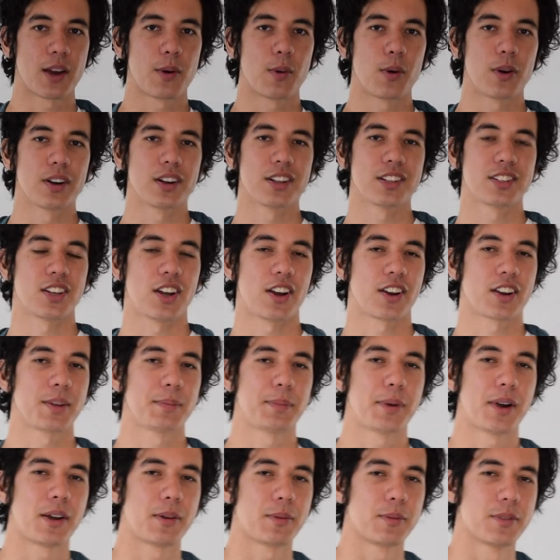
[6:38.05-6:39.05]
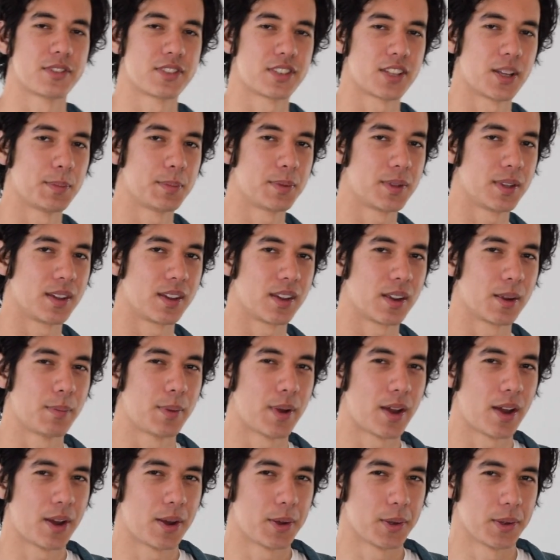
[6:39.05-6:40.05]
wanted to talk about was something
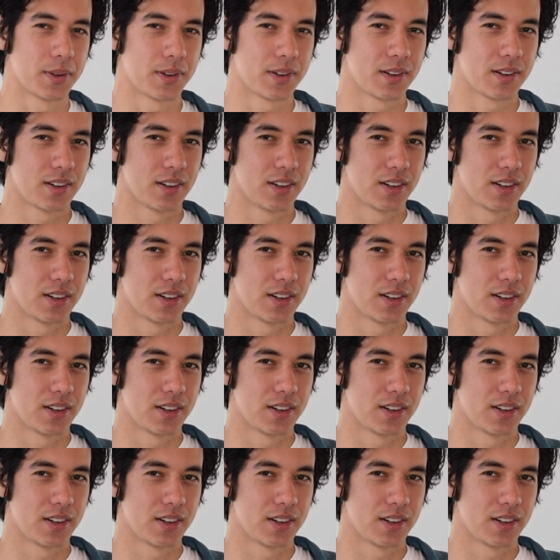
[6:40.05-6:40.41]
about